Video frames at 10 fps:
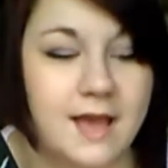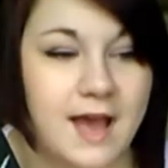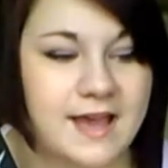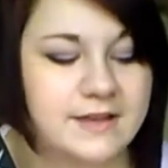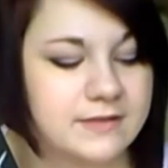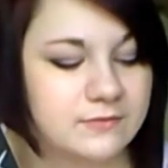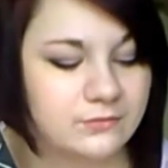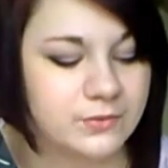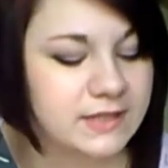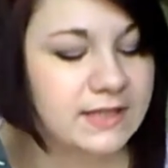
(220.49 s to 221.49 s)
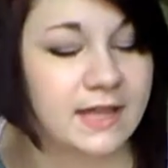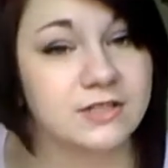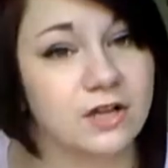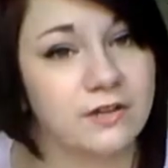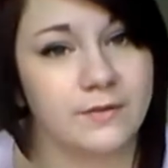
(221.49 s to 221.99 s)
I really
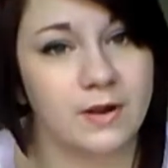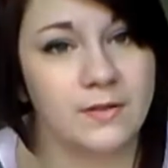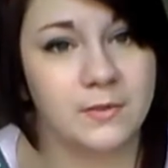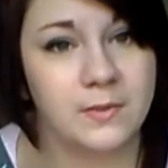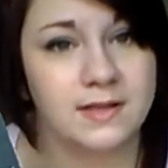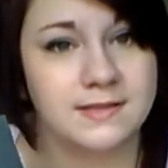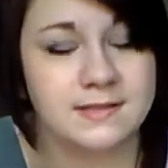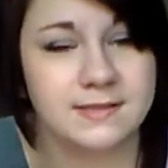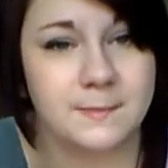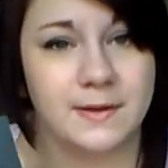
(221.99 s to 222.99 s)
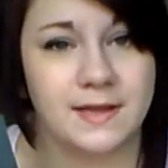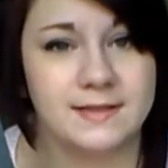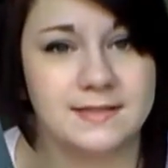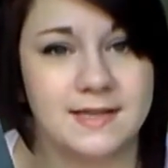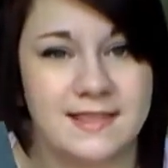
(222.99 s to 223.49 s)
liked all of her other ones,
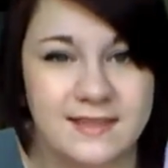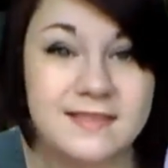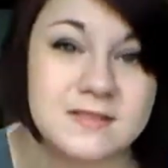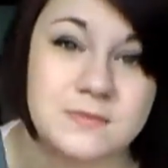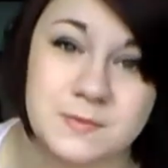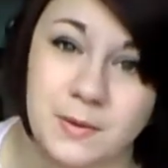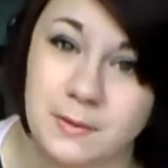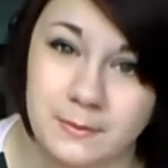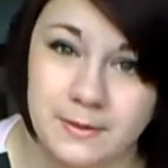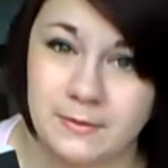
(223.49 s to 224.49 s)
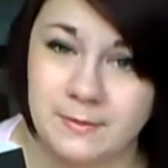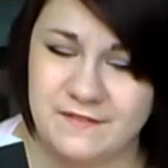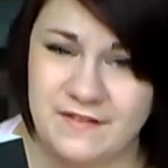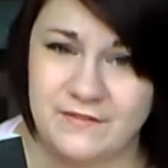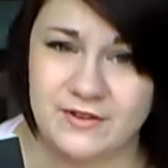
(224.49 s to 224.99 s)
but I think this one's probably one of
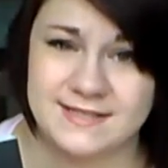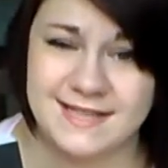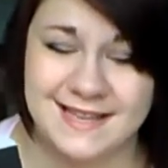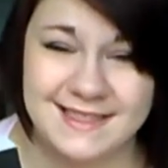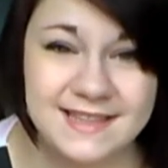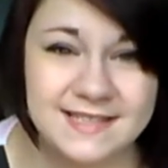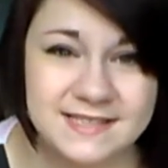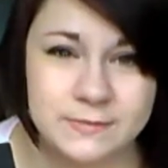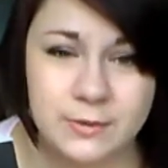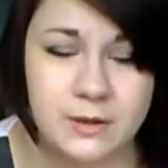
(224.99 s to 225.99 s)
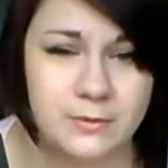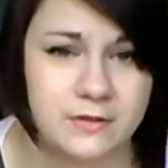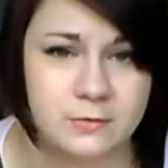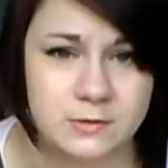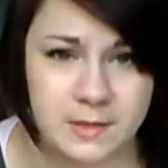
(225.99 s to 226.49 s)
my favorites, and I think this is probably one
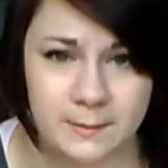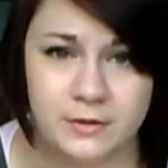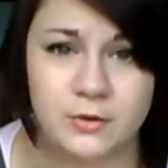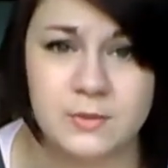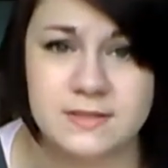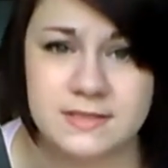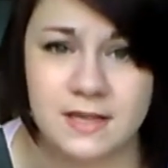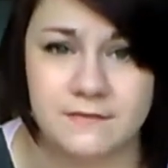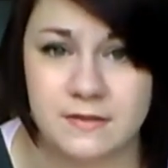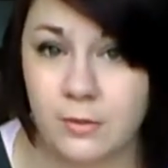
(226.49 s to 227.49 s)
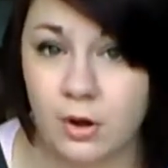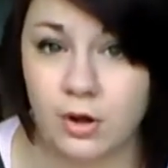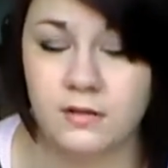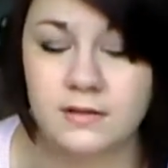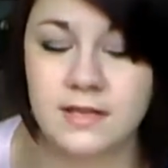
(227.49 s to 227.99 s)
of the most popular ones of them
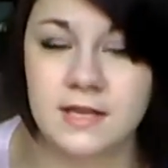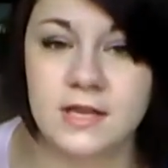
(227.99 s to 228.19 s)
all.